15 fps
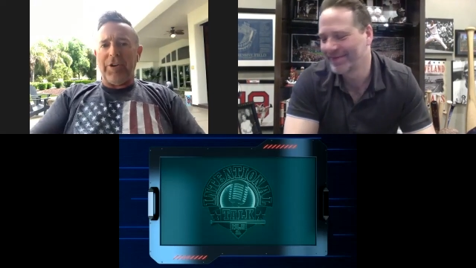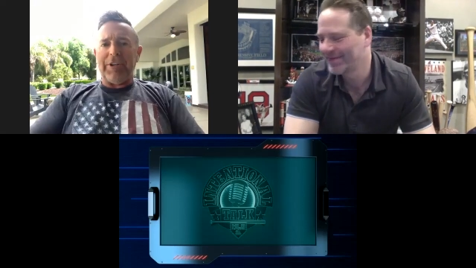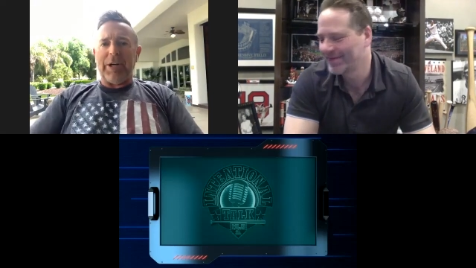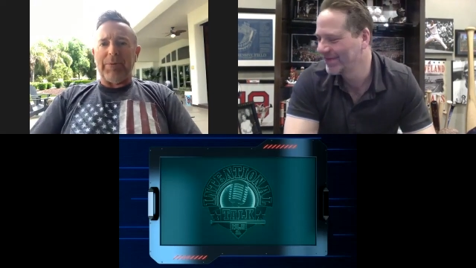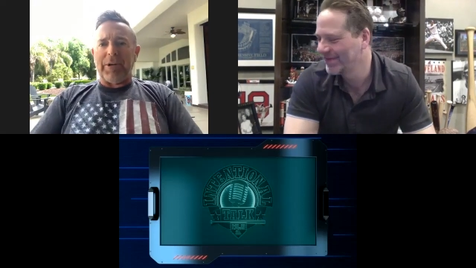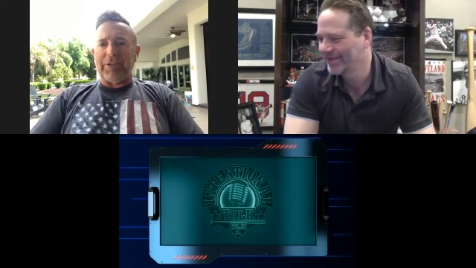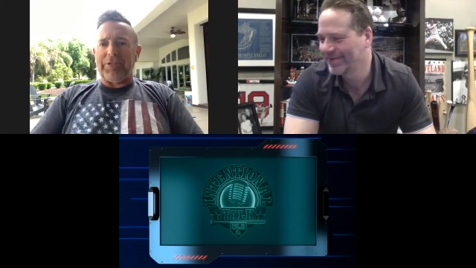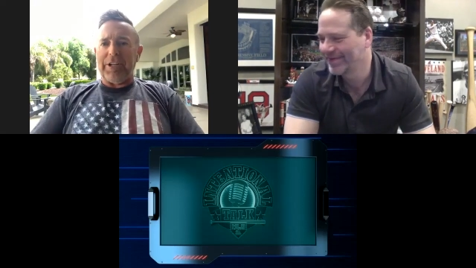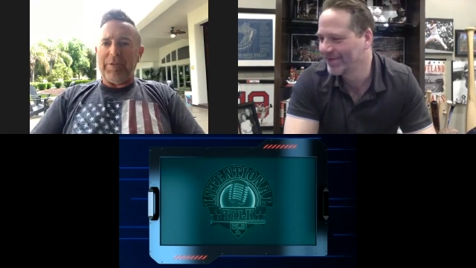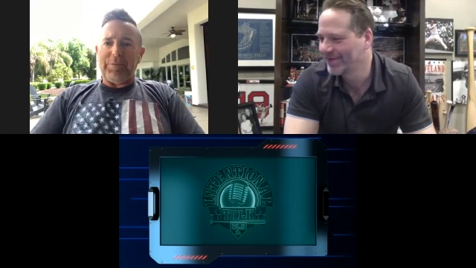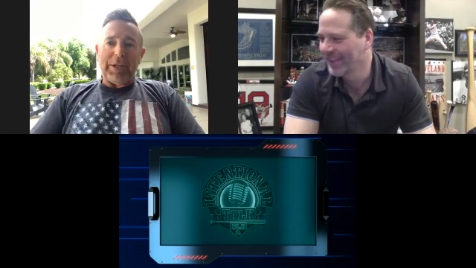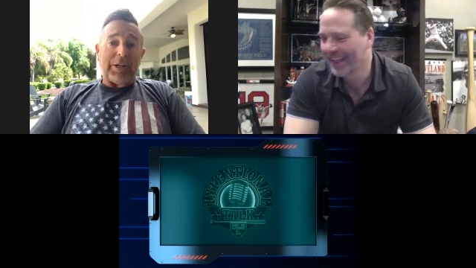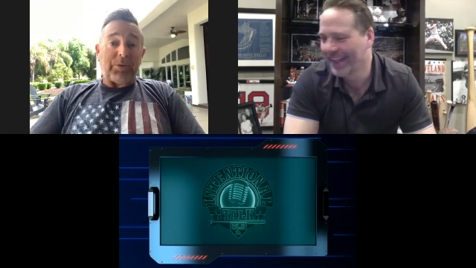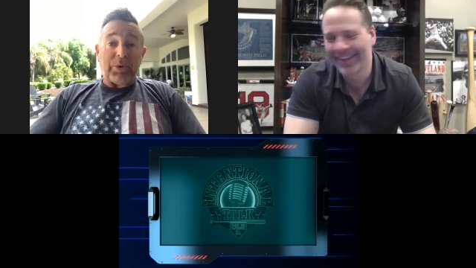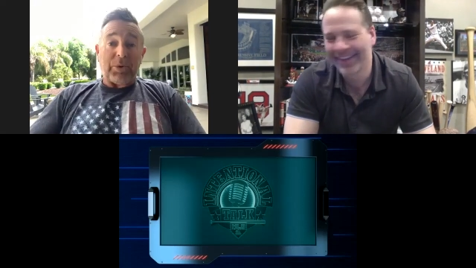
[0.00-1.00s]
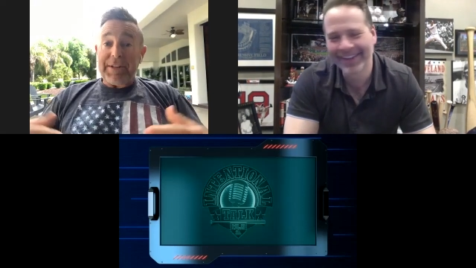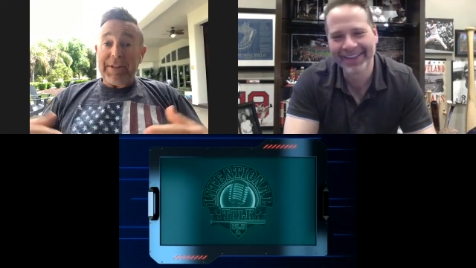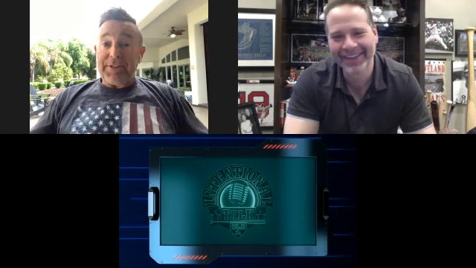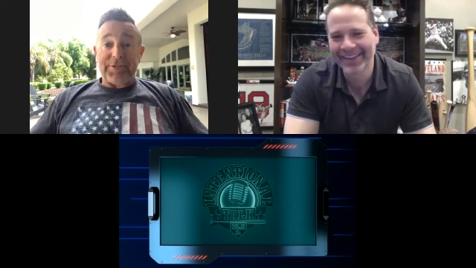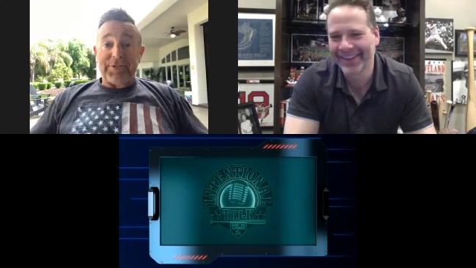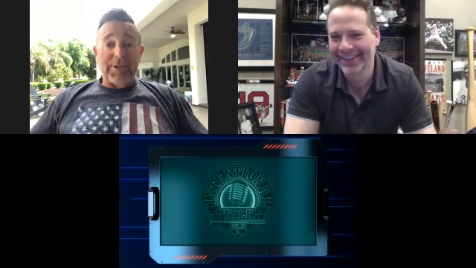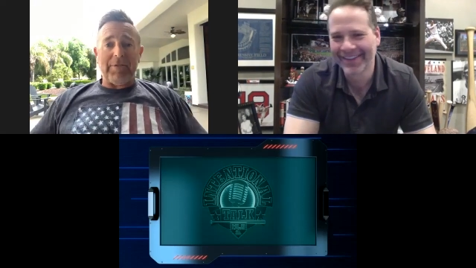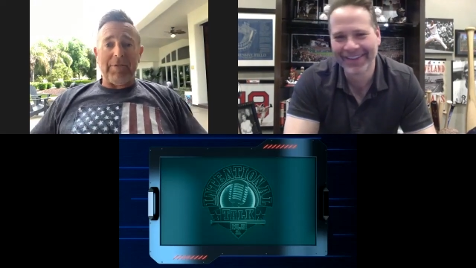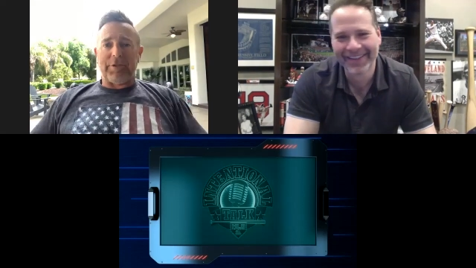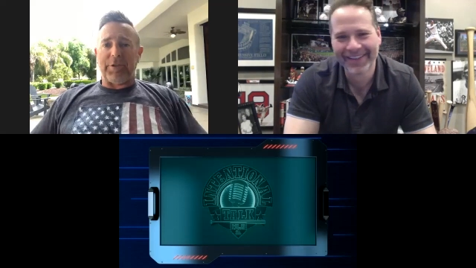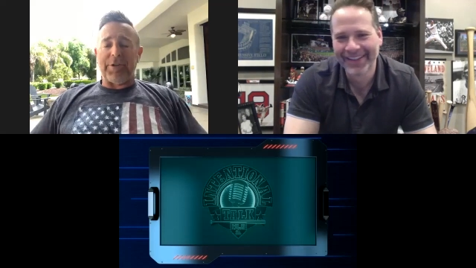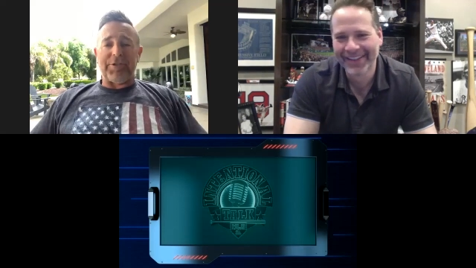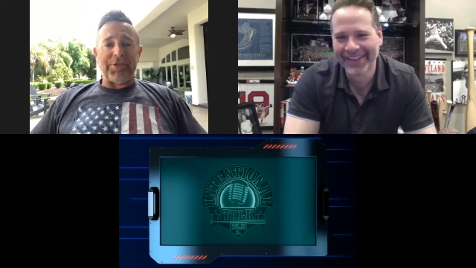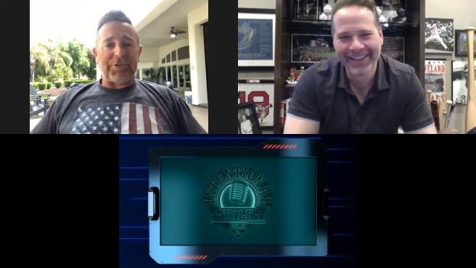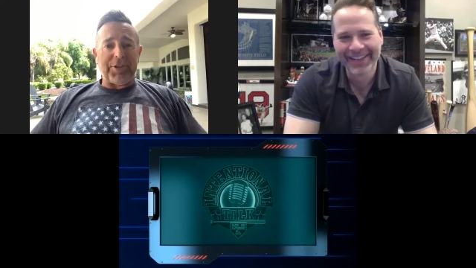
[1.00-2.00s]
Speaker 1: I was going to call the network, see if we can write
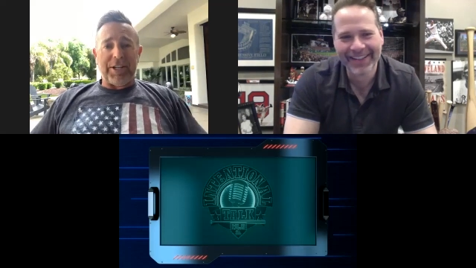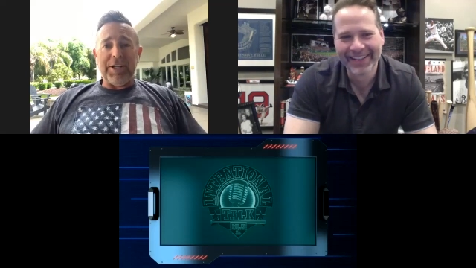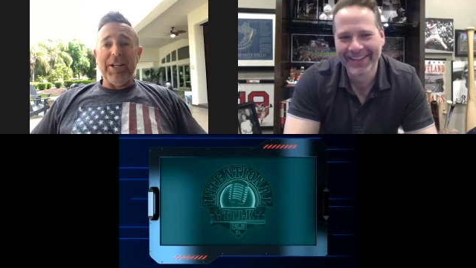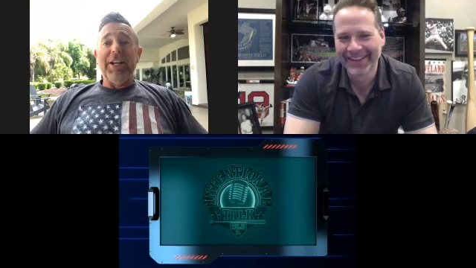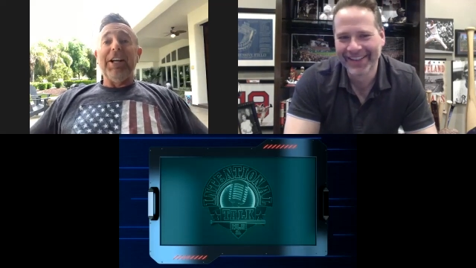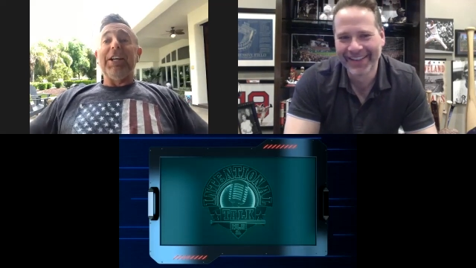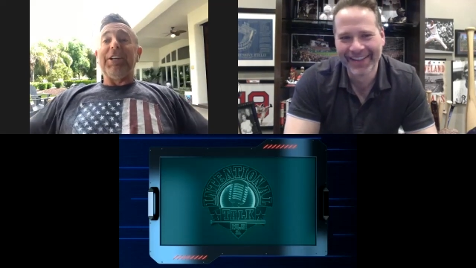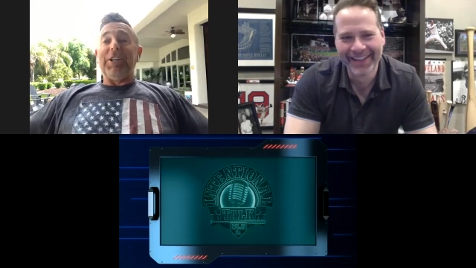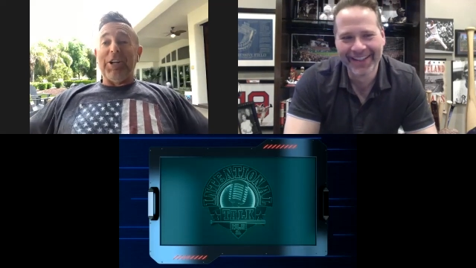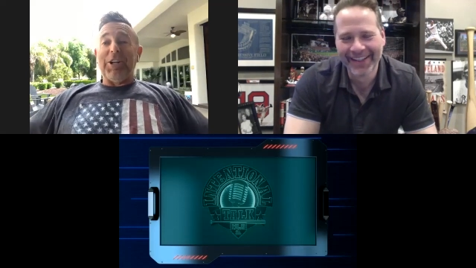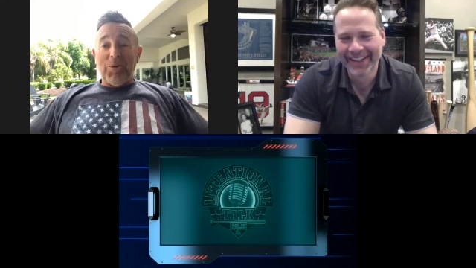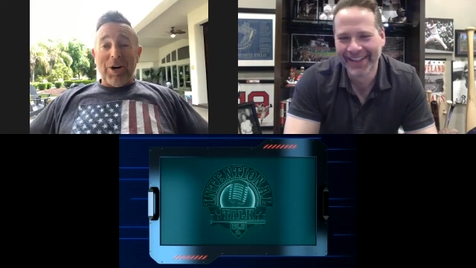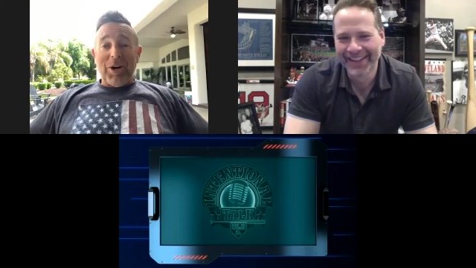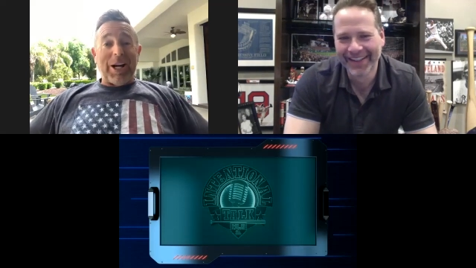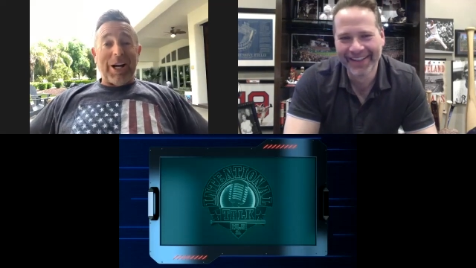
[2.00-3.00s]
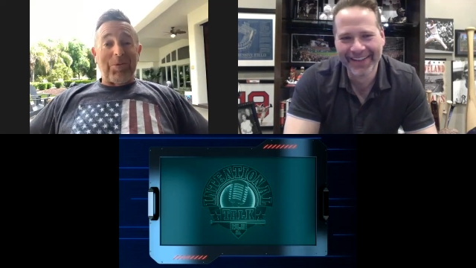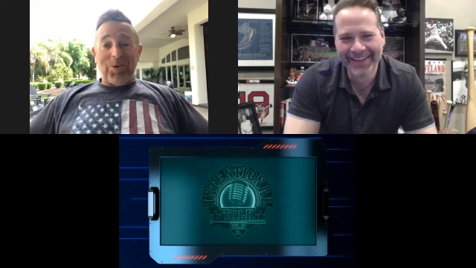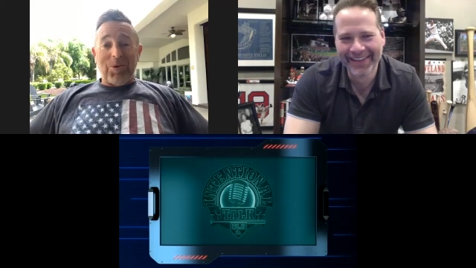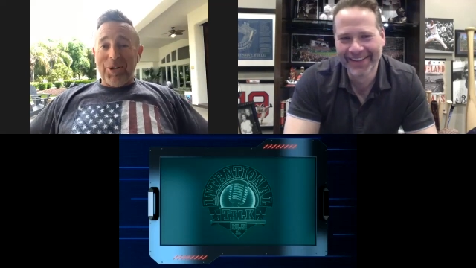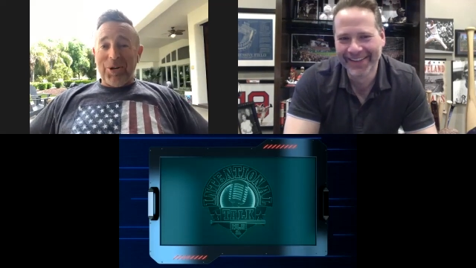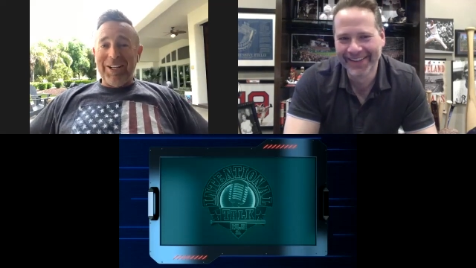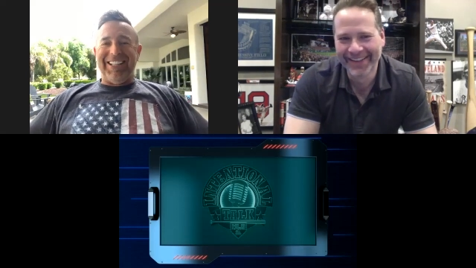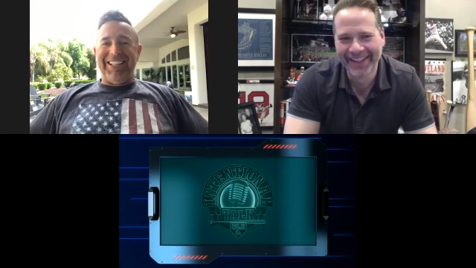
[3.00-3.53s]
this off, Chris, and see, you know what? I'm